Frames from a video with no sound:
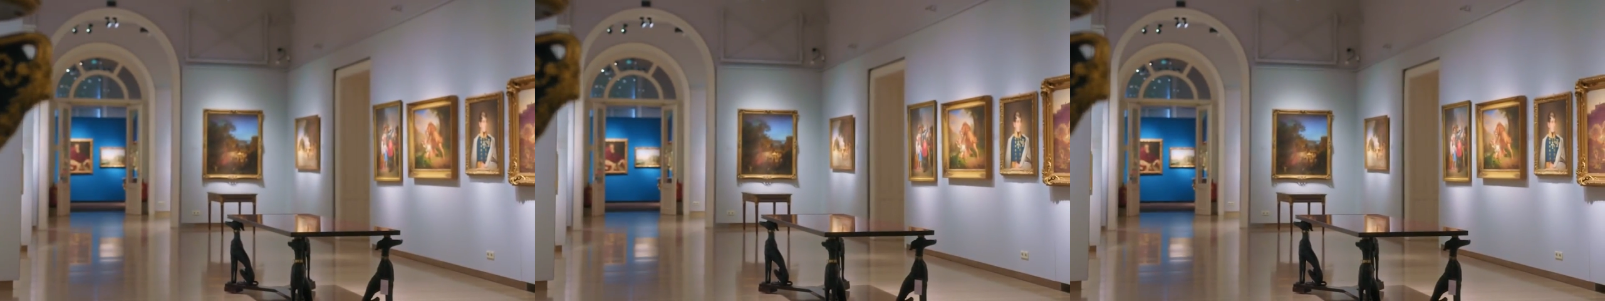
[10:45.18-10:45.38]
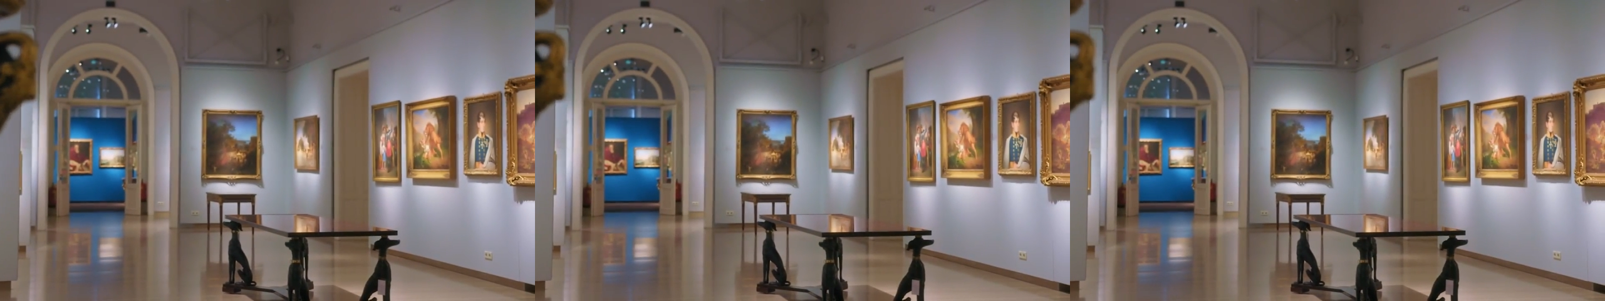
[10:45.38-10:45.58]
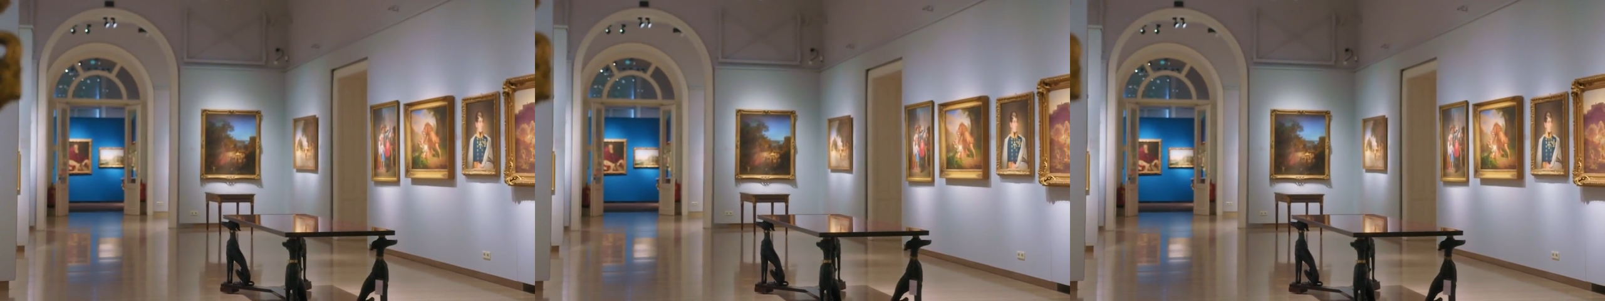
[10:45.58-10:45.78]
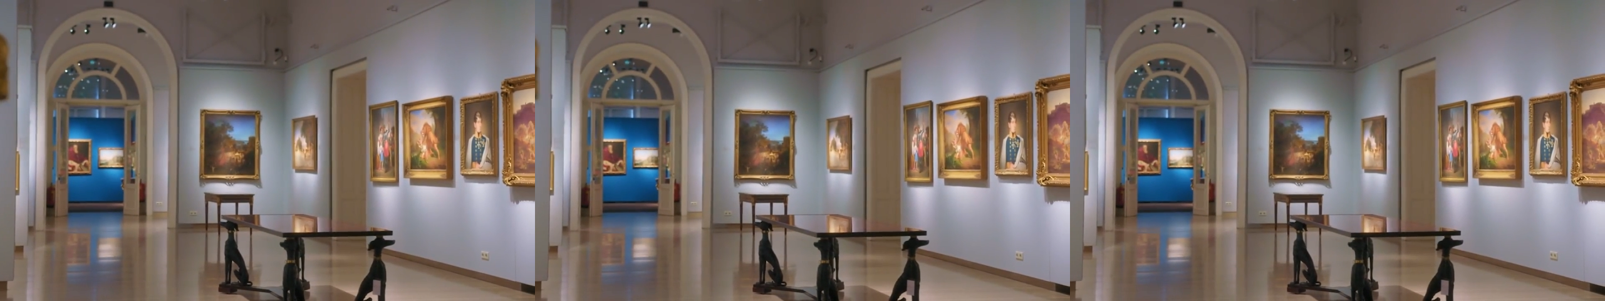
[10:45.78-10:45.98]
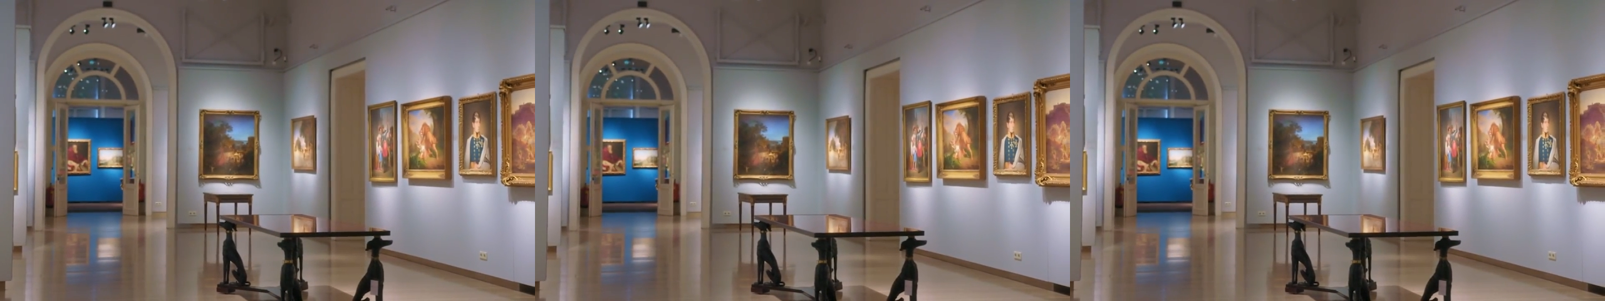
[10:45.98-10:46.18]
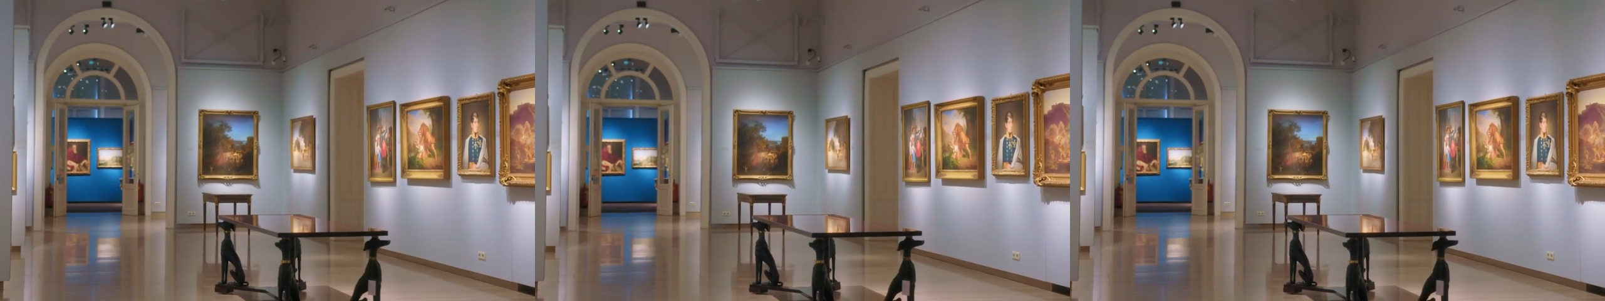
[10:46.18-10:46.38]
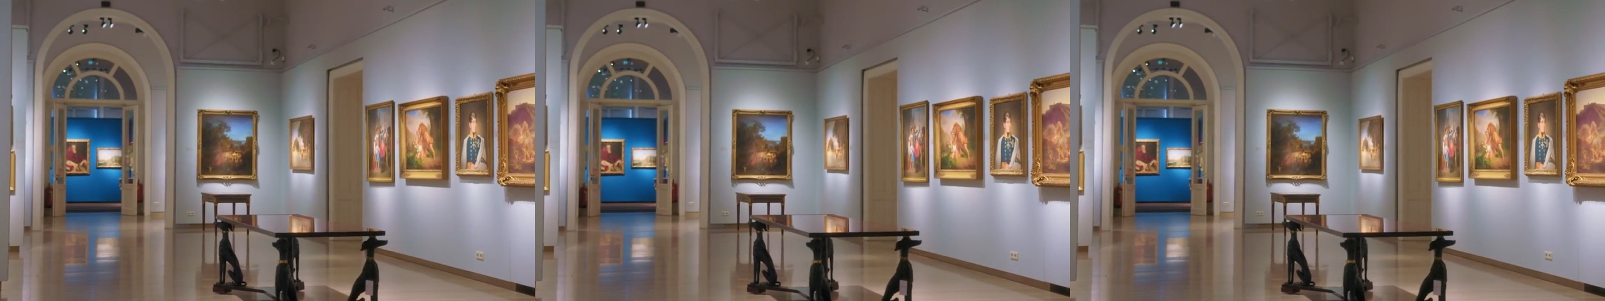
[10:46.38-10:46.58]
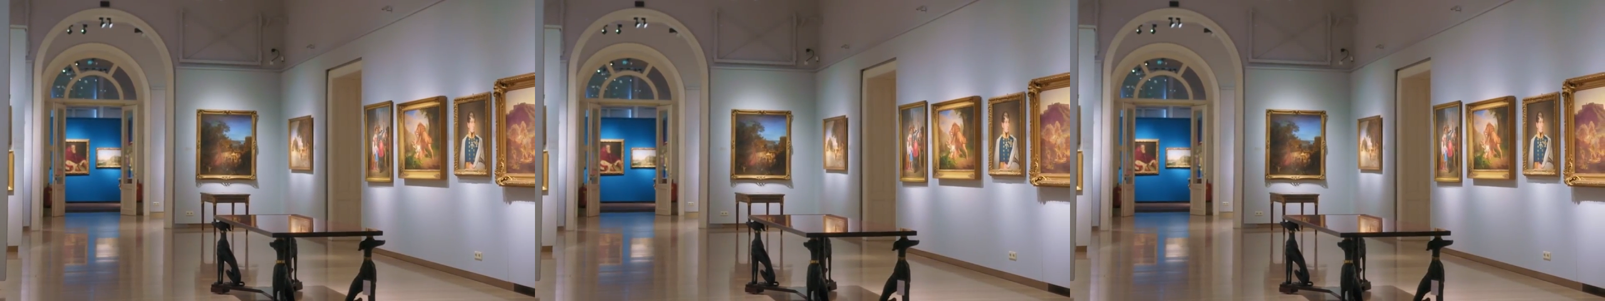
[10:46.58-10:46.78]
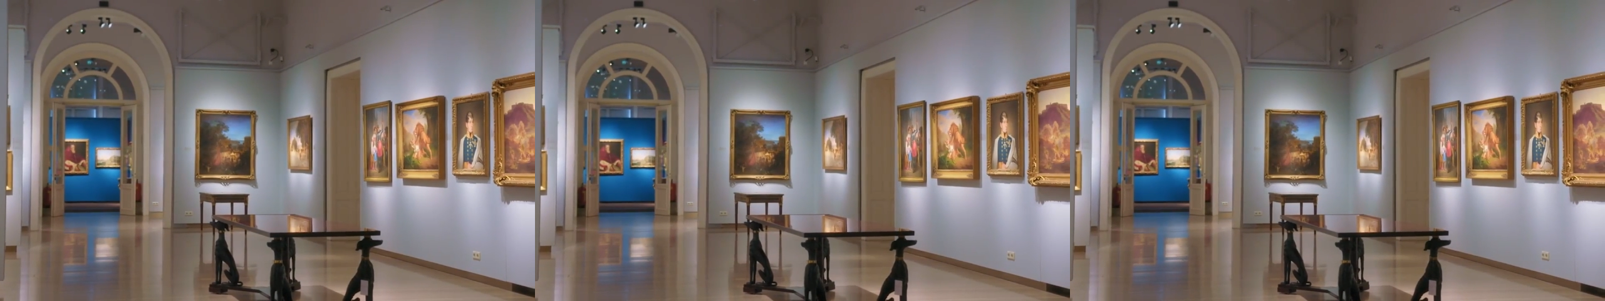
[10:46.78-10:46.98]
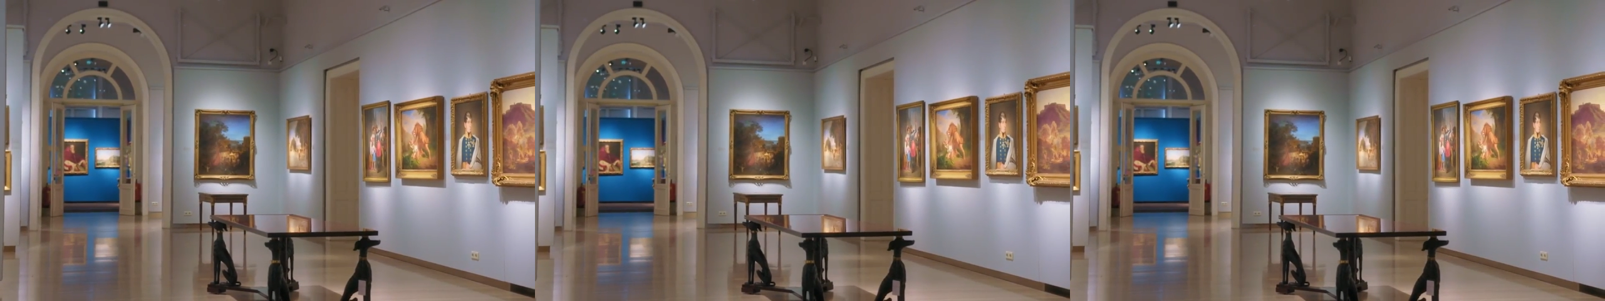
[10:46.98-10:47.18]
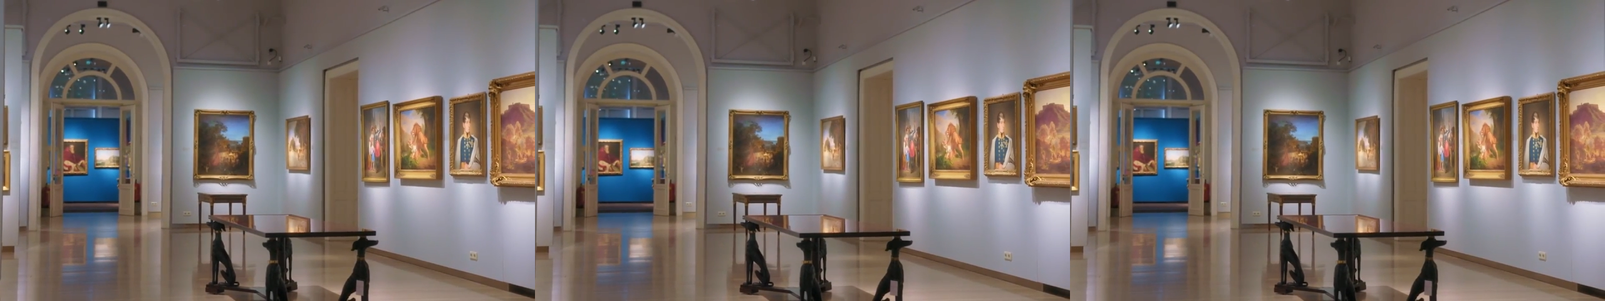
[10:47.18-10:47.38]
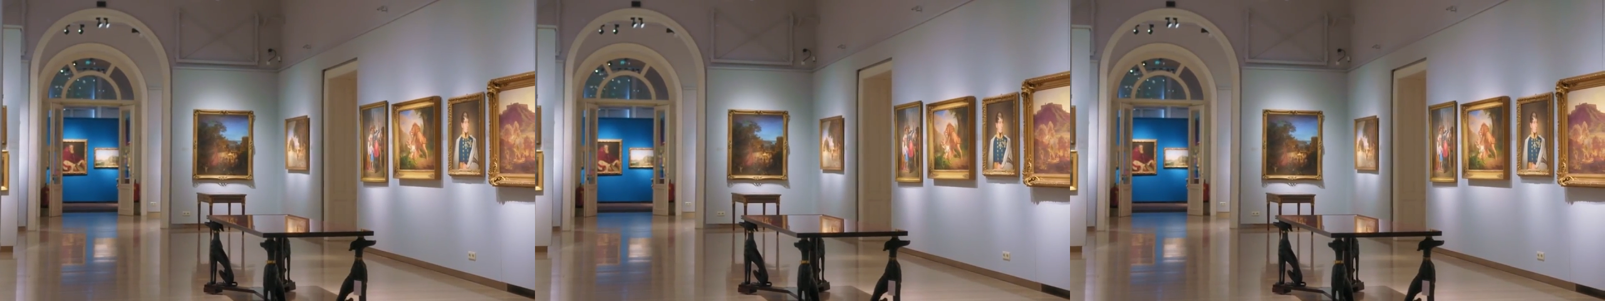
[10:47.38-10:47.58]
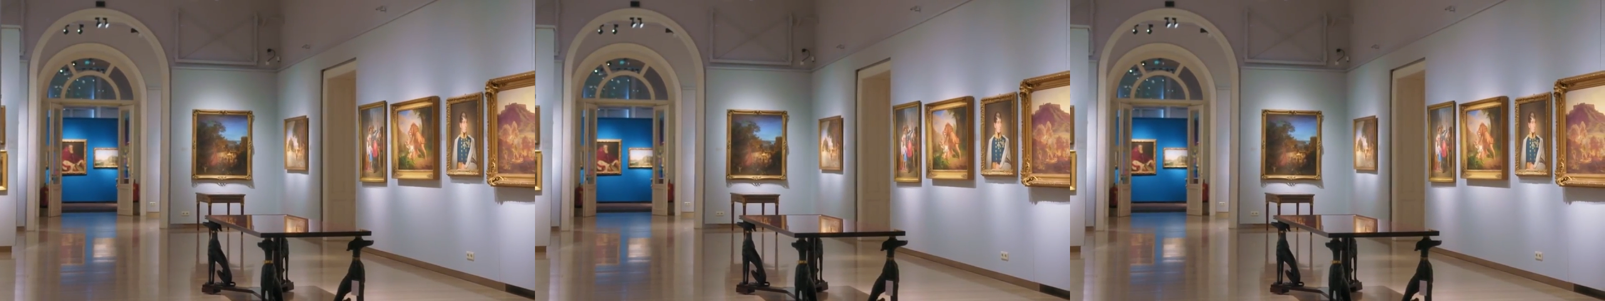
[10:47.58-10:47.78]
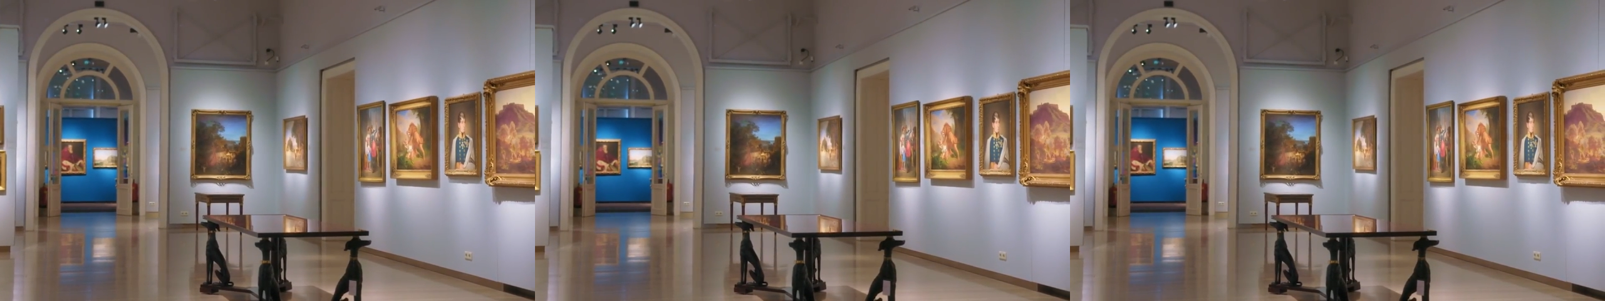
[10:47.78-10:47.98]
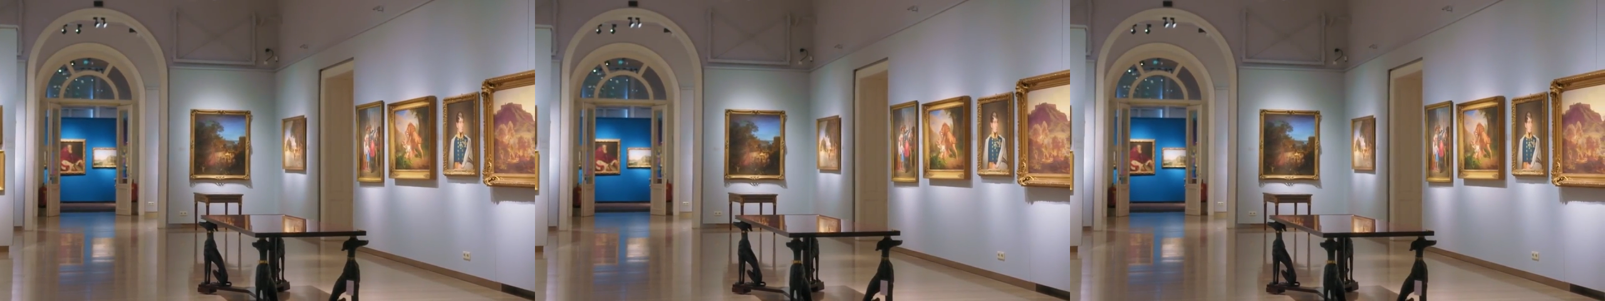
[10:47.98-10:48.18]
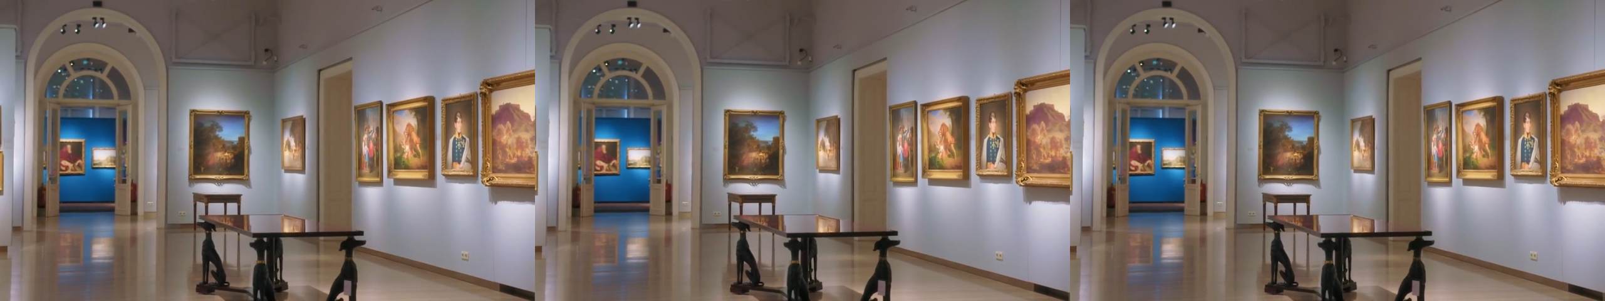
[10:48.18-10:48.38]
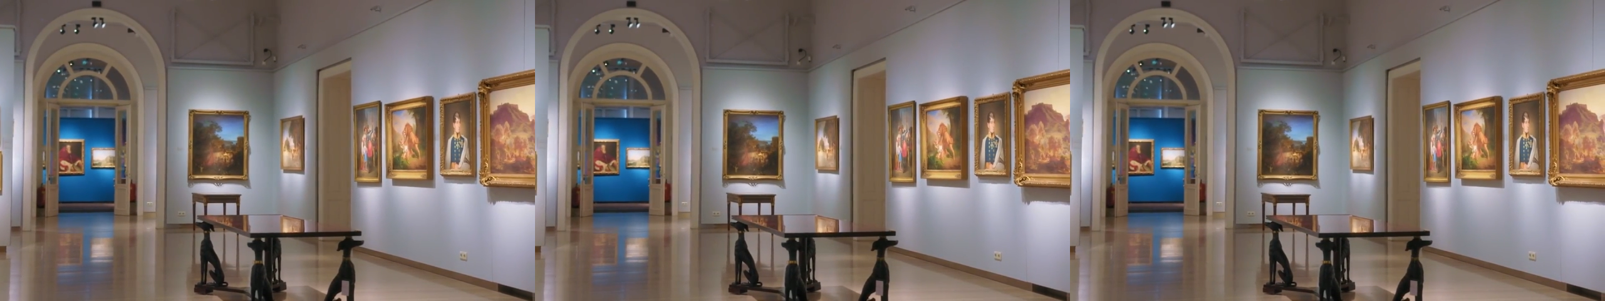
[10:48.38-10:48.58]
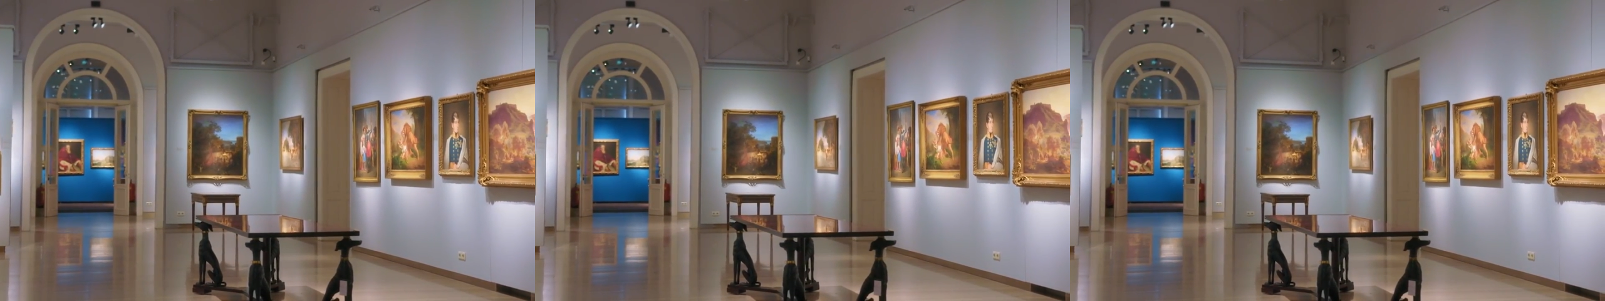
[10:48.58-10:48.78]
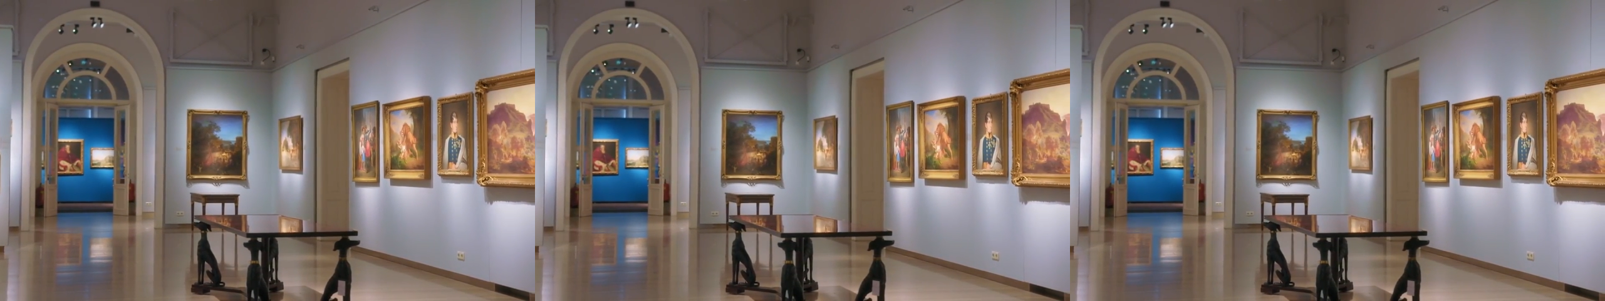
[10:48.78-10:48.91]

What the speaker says: Nobody's mouth can be seen.